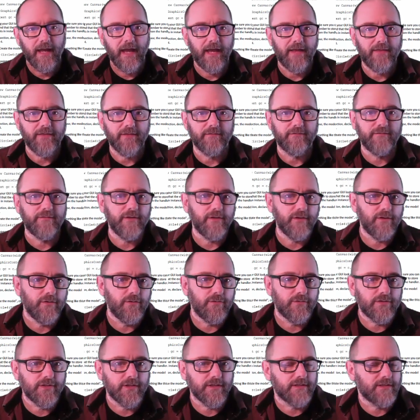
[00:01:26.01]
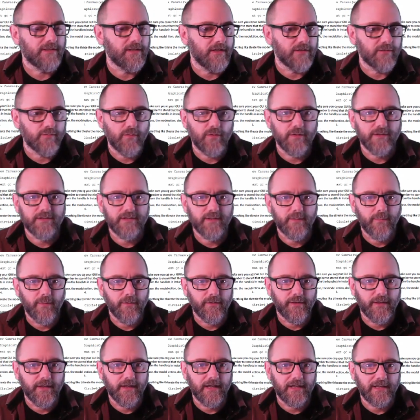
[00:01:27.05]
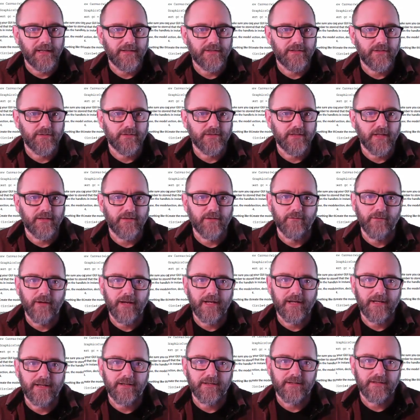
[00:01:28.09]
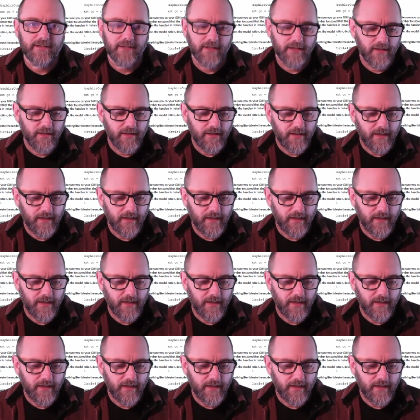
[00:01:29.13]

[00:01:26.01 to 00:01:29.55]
And the view just does one simple thing. It lets you set the radius.